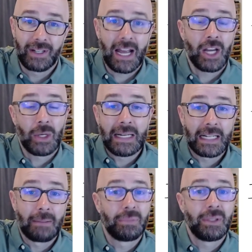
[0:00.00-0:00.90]
and now you're in a
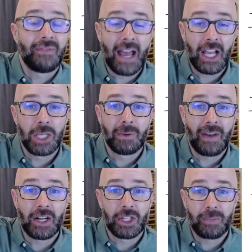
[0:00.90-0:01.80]
complete vacuum of
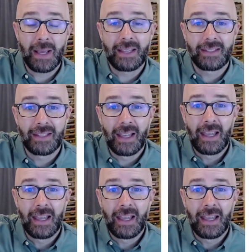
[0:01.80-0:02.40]
outer space.